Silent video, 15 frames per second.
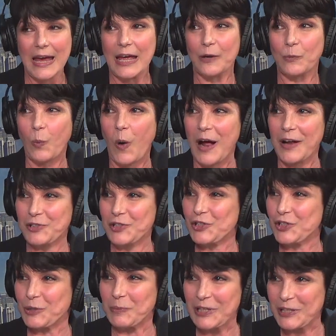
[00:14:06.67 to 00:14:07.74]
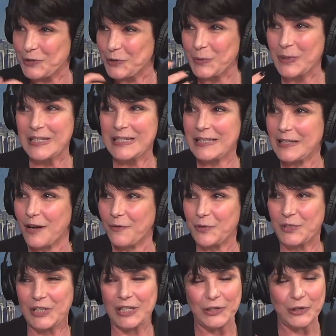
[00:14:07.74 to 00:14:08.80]
and watched Jimmy do his stuff,
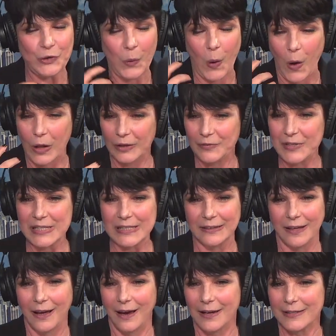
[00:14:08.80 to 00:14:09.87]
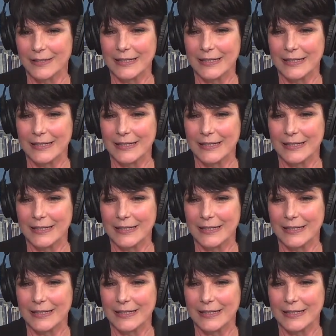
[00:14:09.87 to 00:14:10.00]
which he knew all of his lines,